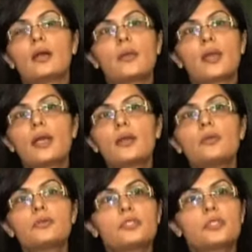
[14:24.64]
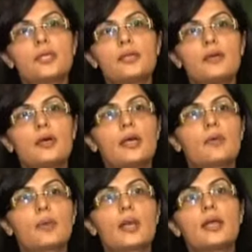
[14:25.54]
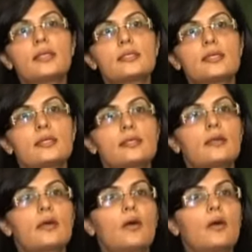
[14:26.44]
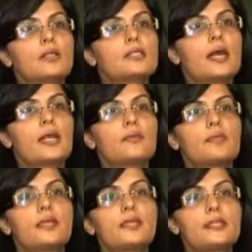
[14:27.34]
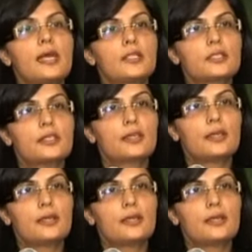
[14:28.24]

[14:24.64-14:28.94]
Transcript: When I go to Geneva and when I sit on the side of the international,